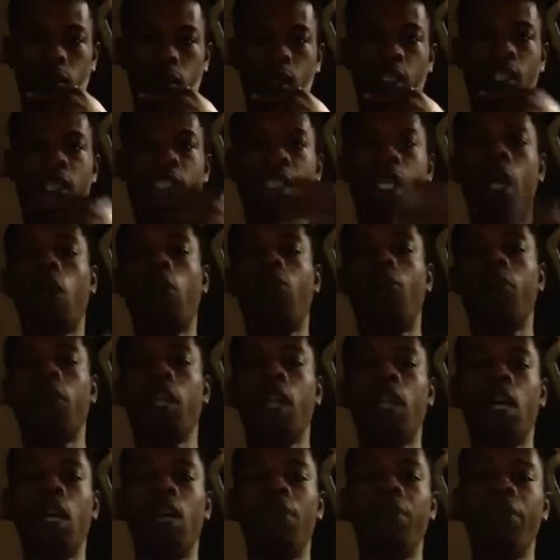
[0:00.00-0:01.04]

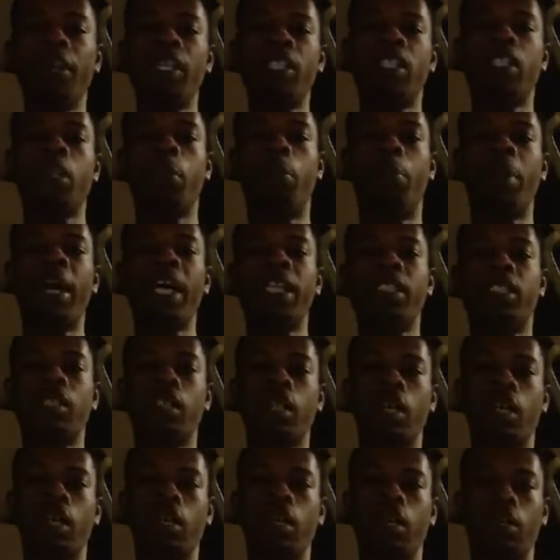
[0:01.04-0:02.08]
Self-love is the best
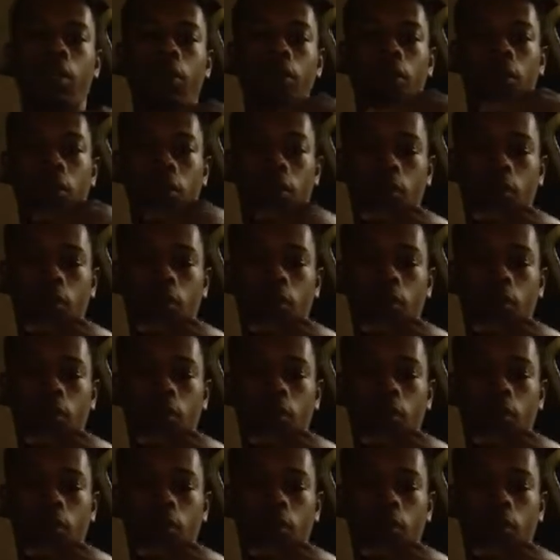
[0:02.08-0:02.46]
love.